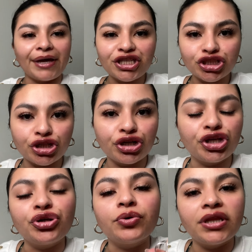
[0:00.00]
sure
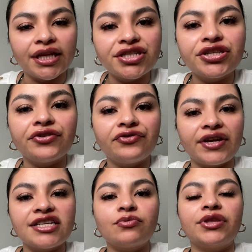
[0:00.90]
you cleanse your
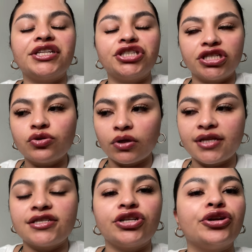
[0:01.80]
face with a gentle
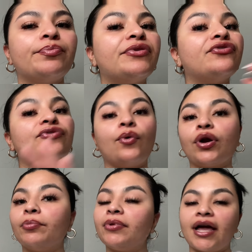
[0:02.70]
cleanser before
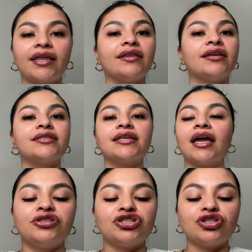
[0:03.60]
applying this,
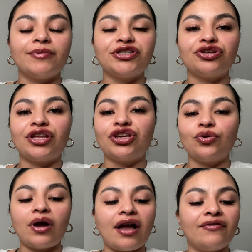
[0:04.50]
just to make sure that you
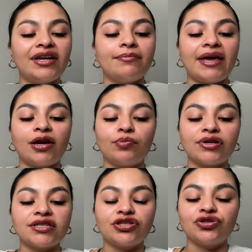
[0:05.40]
don't have any makeup
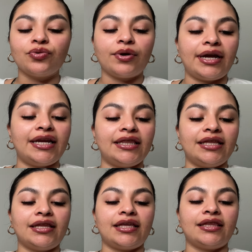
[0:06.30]
residue or
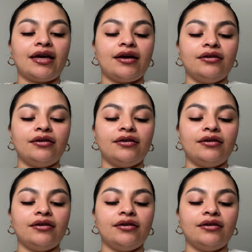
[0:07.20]
anything like that.